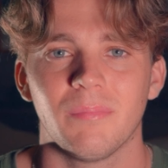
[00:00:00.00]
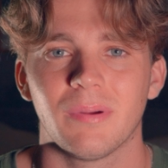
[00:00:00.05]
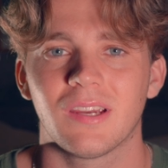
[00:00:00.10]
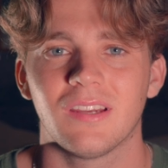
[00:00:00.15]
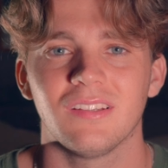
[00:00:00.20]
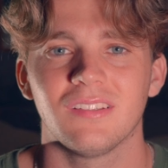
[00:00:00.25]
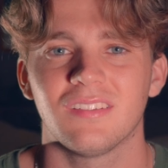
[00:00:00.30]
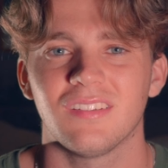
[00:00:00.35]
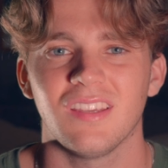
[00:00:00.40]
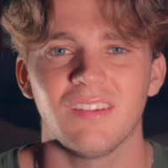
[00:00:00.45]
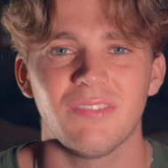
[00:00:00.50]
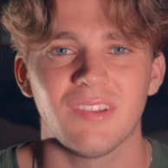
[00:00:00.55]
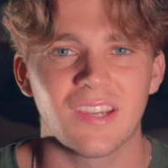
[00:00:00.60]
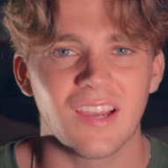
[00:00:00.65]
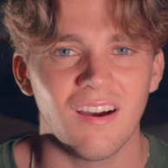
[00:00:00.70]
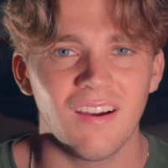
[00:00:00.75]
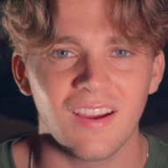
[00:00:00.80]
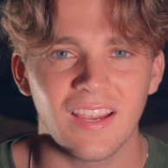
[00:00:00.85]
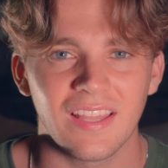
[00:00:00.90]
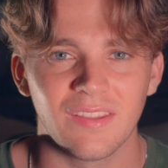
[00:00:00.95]
because if you
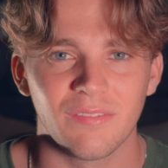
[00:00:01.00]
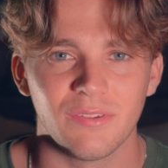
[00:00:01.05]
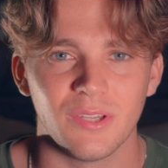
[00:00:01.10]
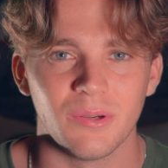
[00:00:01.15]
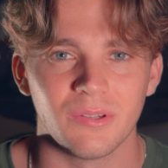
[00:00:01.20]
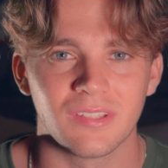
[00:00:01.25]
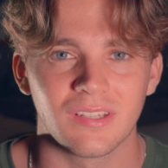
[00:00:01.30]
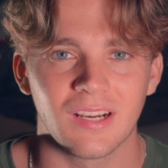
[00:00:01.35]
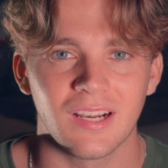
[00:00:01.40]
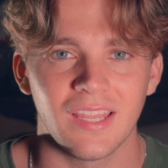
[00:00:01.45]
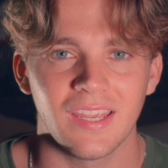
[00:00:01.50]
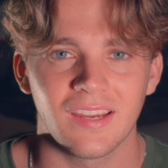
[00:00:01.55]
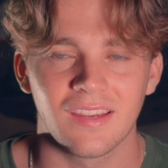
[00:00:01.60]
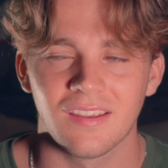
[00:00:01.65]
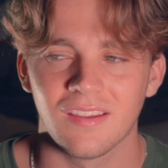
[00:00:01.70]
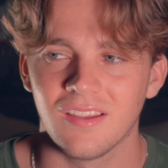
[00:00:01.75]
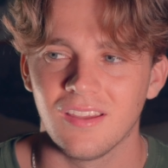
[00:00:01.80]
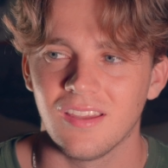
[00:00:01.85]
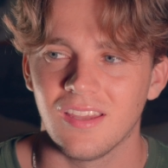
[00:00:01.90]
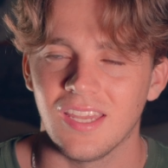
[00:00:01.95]
can't get the viewer to
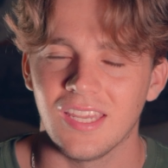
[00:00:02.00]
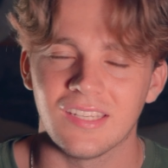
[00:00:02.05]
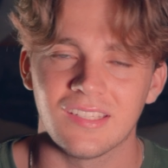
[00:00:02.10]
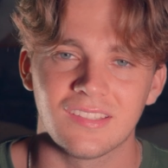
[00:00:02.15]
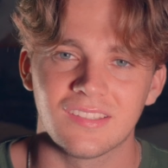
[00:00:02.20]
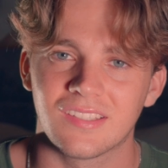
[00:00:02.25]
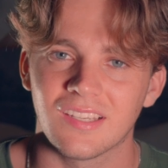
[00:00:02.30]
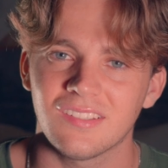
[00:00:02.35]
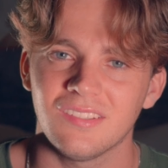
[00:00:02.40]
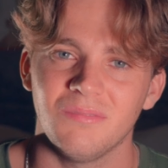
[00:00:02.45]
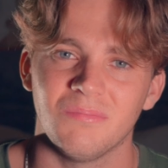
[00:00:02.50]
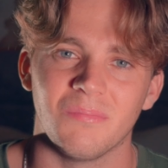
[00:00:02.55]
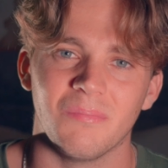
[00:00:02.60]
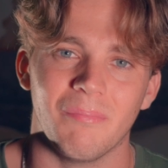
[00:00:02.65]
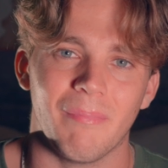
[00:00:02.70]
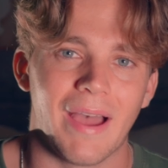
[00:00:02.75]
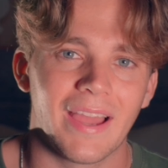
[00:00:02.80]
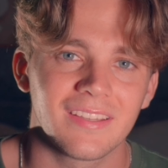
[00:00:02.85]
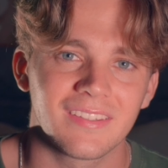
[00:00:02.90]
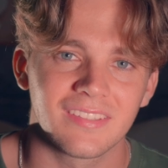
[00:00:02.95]
click, it doesn't
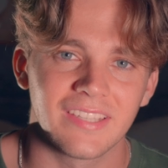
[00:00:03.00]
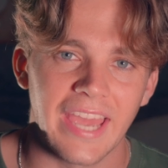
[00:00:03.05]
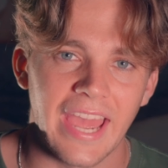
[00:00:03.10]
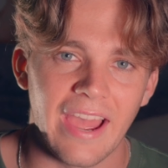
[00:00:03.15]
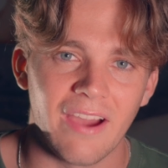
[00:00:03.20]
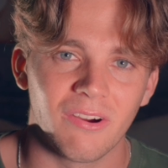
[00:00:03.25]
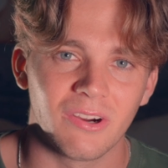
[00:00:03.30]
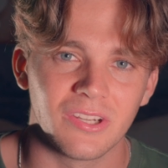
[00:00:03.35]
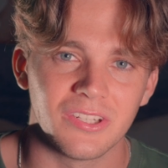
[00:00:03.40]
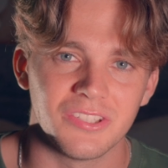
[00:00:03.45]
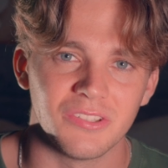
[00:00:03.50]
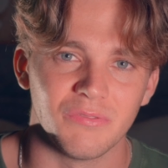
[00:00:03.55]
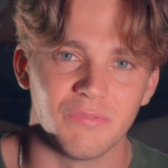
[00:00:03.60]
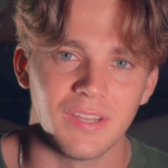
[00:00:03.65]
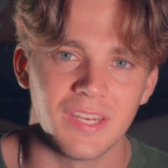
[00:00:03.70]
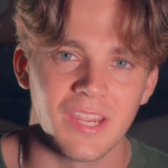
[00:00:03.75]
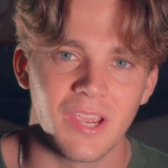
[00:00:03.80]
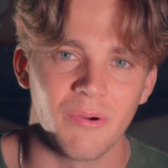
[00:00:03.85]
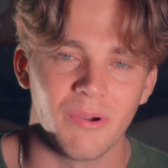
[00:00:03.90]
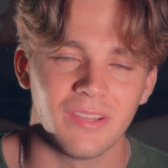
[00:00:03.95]
matter how good your
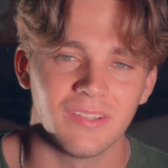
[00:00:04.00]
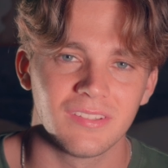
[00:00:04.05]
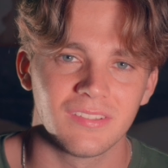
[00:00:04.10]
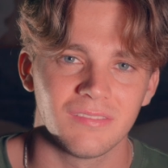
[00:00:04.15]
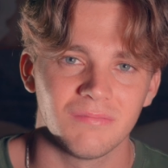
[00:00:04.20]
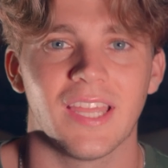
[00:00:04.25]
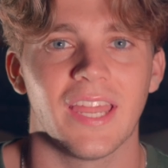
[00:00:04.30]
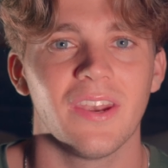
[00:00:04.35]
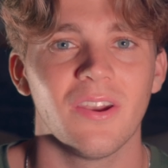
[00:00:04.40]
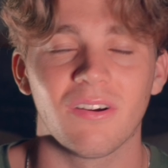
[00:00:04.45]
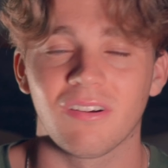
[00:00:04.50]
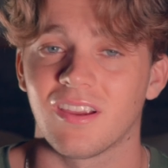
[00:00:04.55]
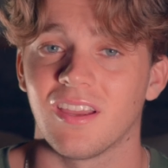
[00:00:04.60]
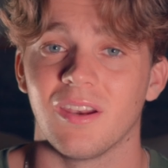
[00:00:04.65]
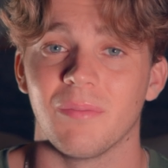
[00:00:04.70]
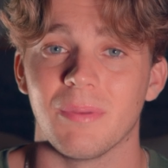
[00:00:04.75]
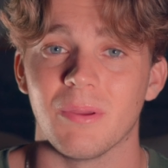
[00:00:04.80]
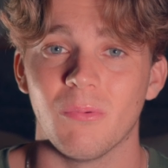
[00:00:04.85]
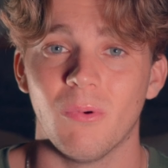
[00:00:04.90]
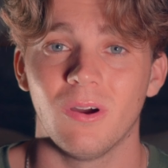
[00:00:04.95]
video is, they're not going
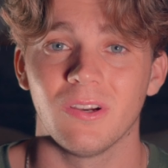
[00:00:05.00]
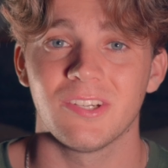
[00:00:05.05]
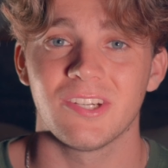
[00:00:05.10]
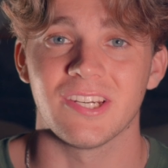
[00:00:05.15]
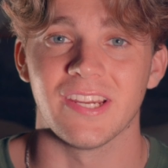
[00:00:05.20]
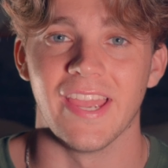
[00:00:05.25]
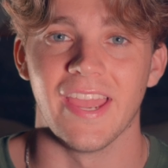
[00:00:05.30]
to be watching